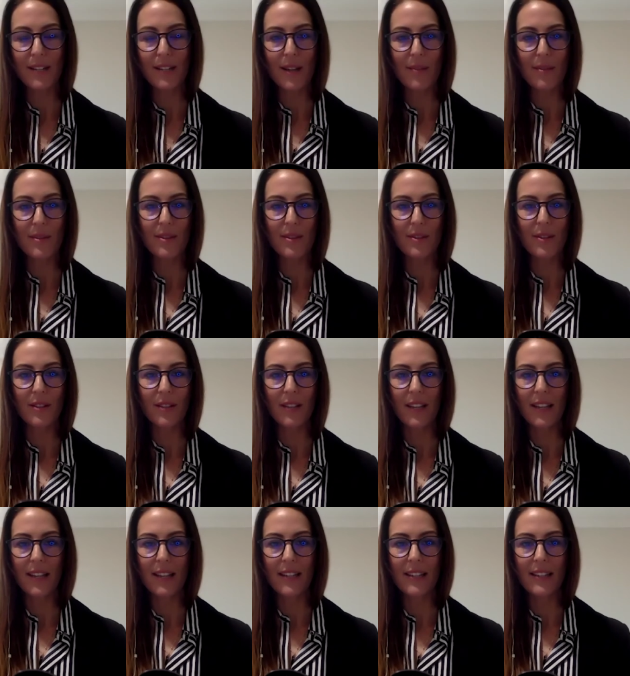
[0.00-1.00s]
time with your
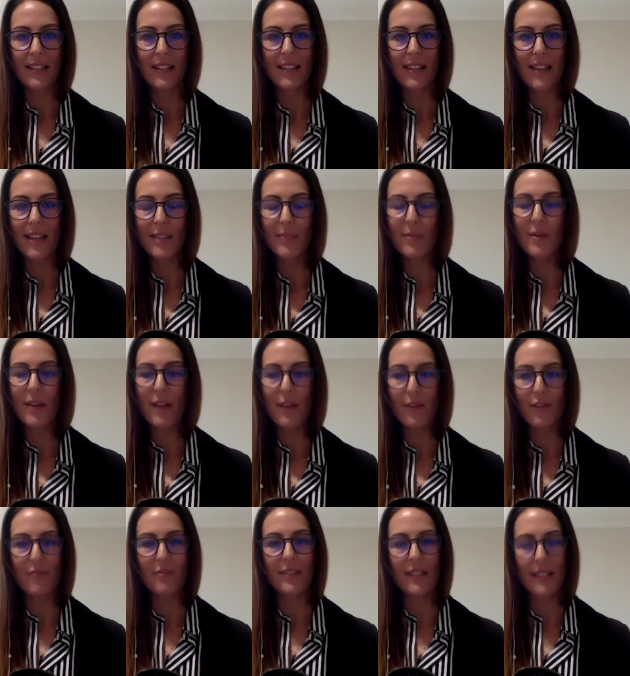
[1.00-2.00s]
clients like that's what
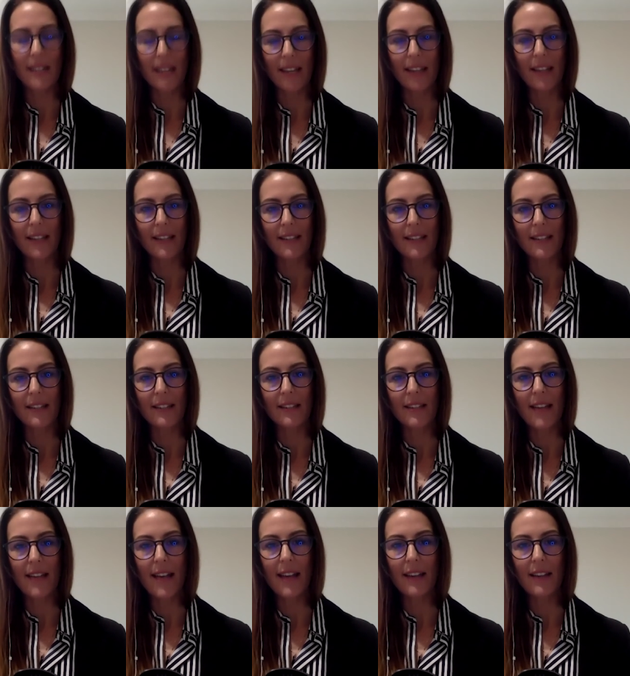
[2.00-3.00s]
everyone needs
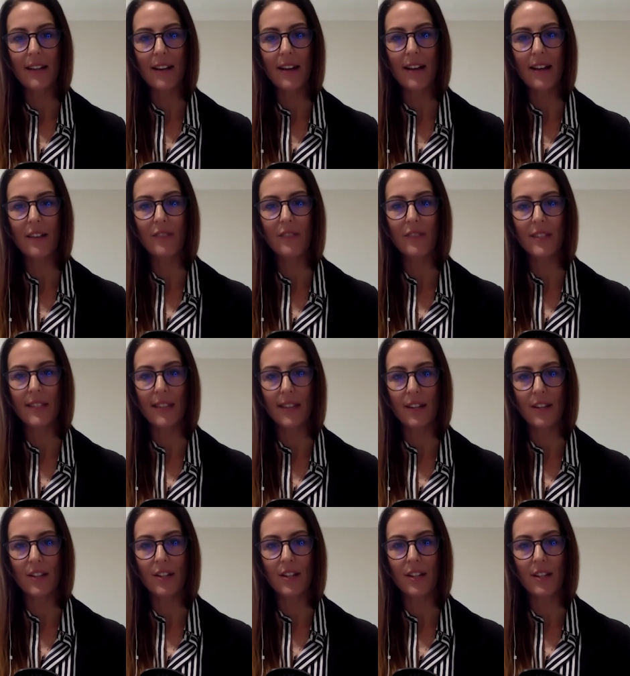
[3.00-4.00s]
that kind of
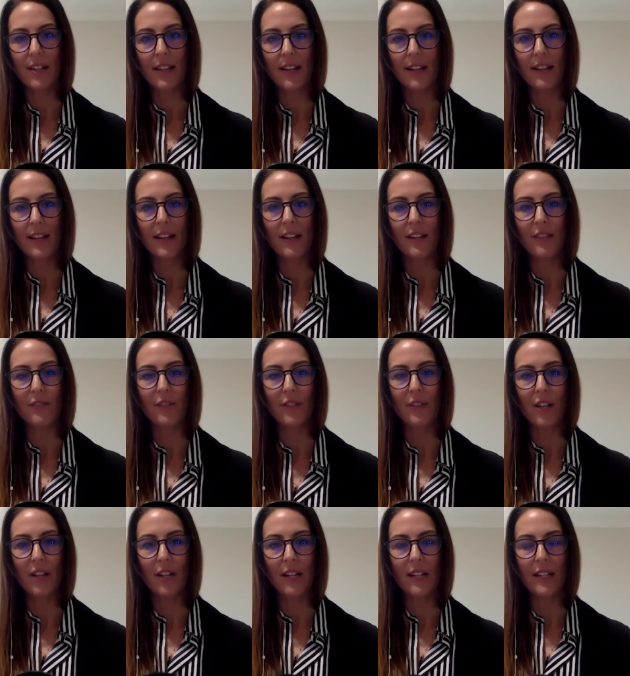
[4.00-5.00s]
attention and that kind of
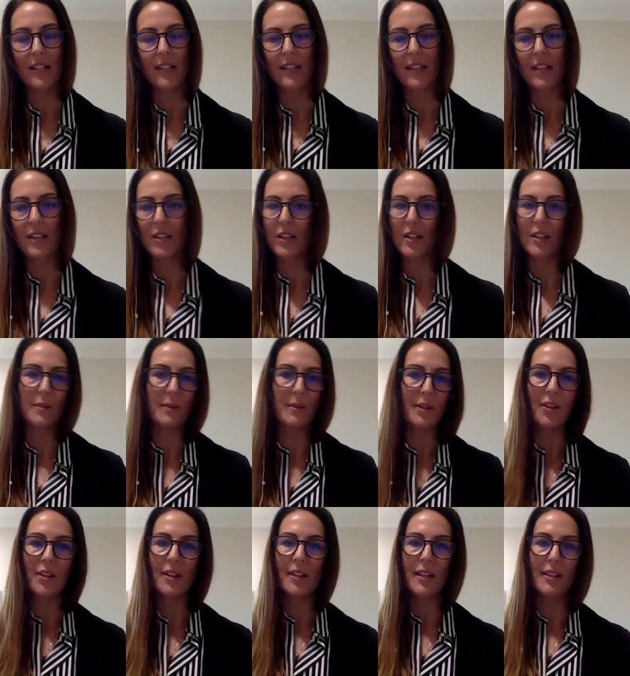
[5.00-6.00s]
learning and teaching because we
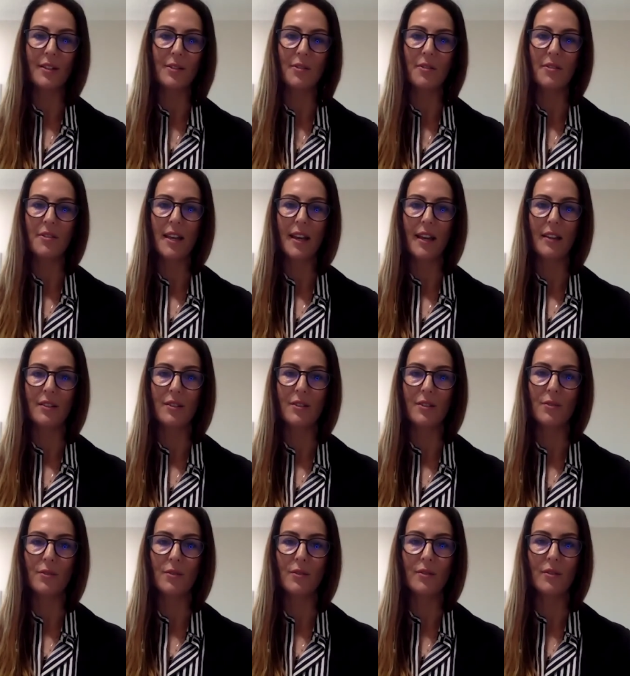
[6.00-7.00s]
don't get taught that in
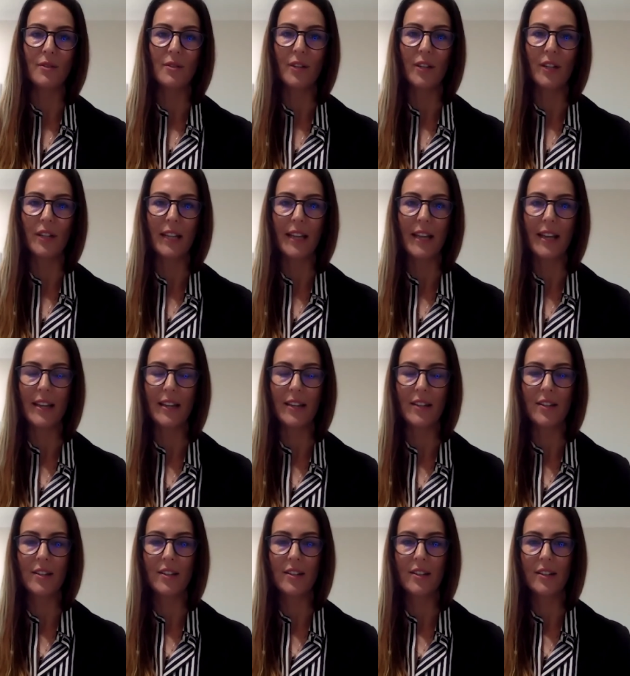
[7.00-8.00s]
school or early
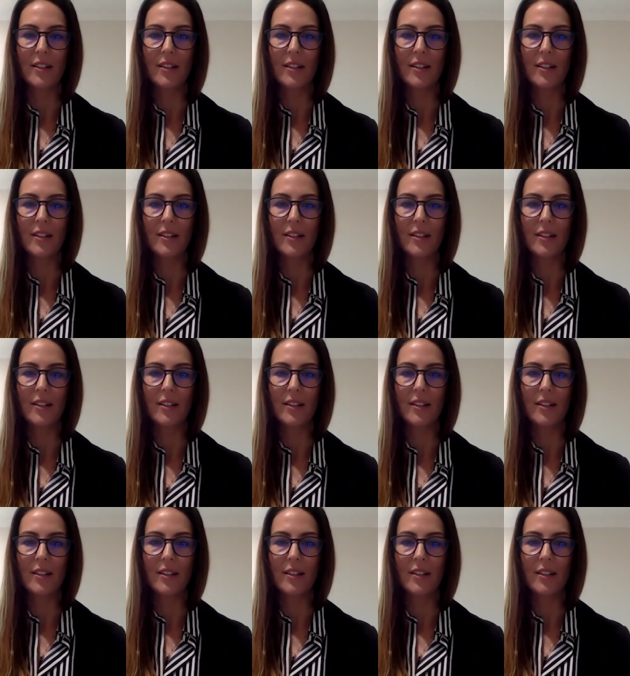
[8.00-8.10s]
age